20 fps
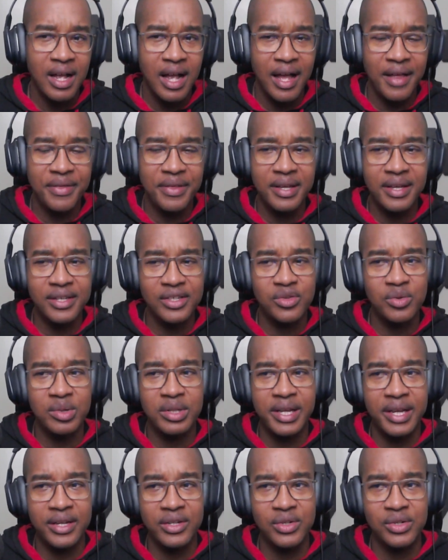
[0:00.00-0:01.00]
I think it's
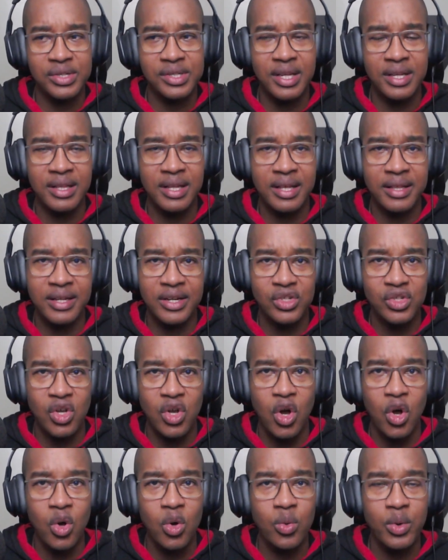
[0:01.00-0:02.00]
really interesting that there's
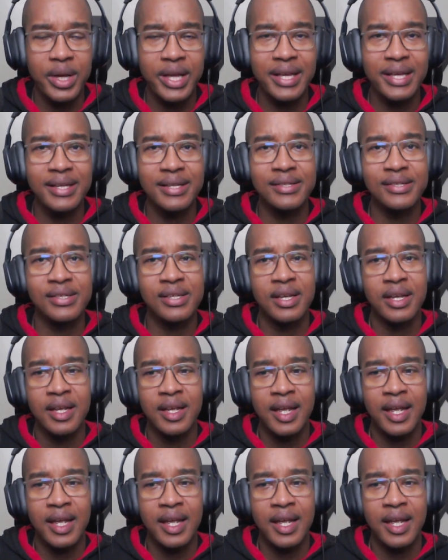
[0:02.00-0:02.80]
always